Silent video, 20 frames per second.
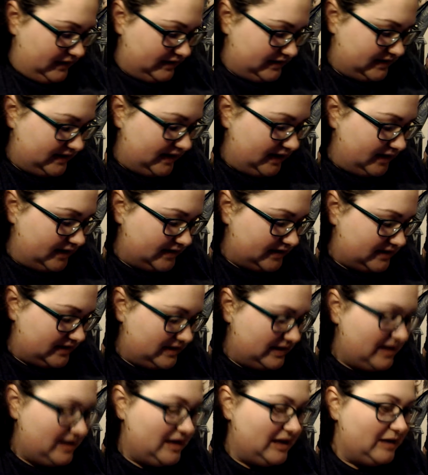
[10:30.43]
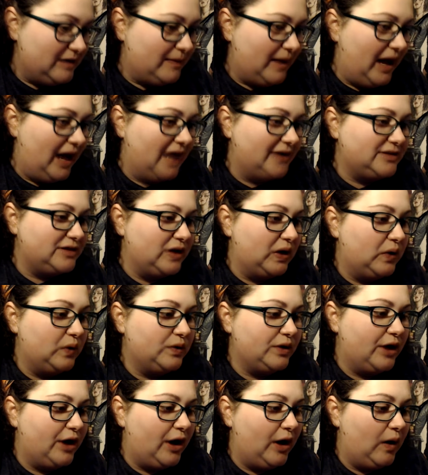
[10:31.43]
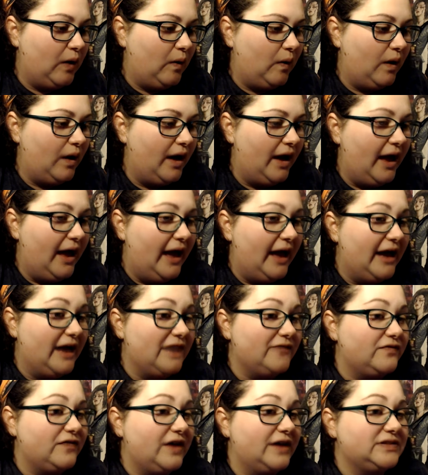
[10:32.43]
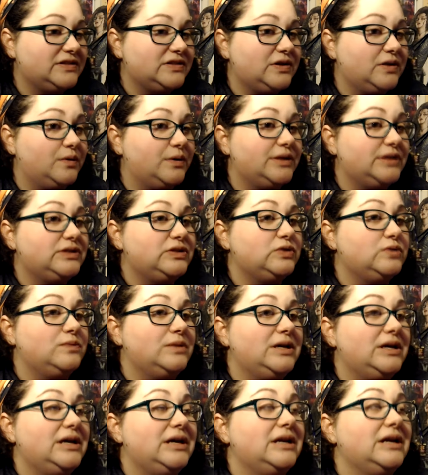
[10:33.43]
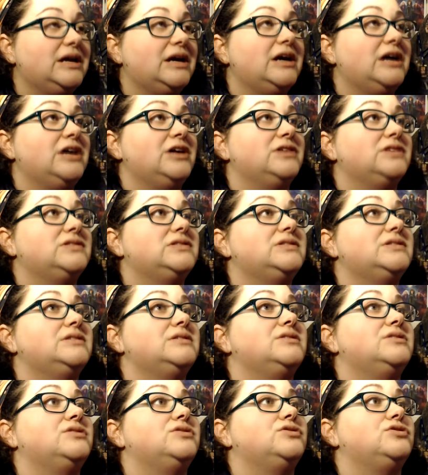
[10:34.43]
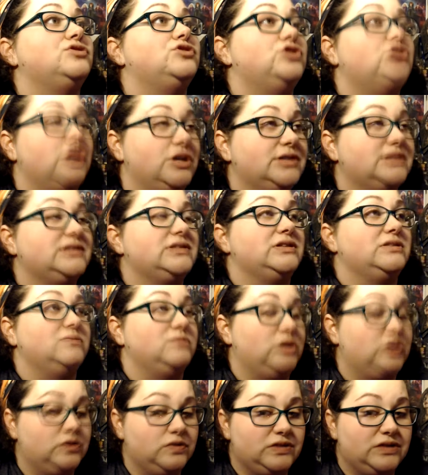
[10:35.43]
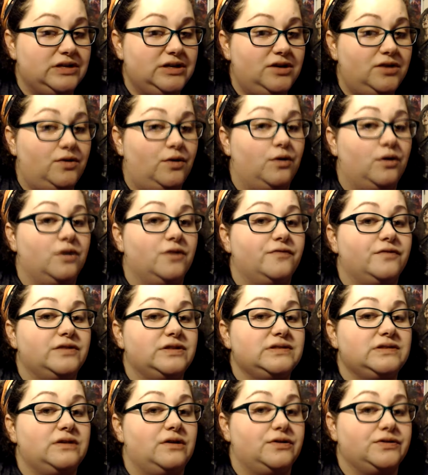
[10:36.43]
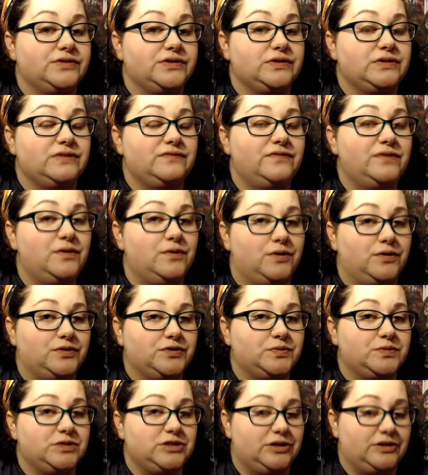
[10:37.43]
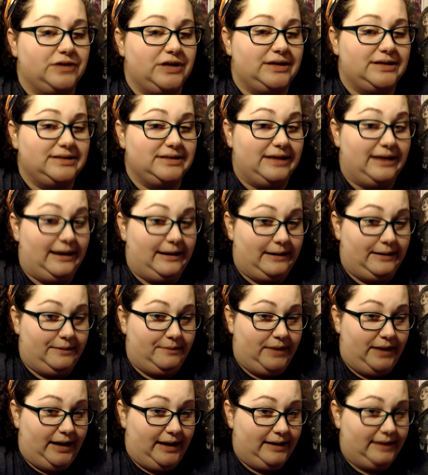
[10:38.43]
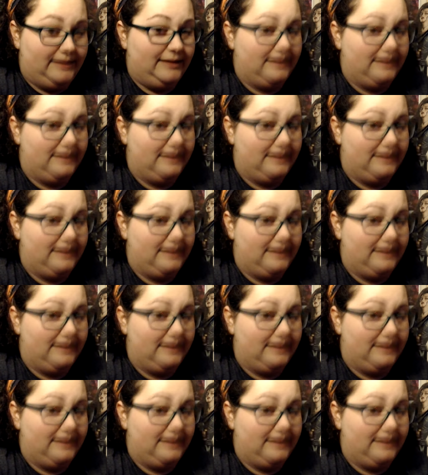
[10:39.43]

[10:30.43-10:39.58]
Sarah's Theme, I don't know if that's going to mean it's just the music or if it's also the vocals, which I'll get to that in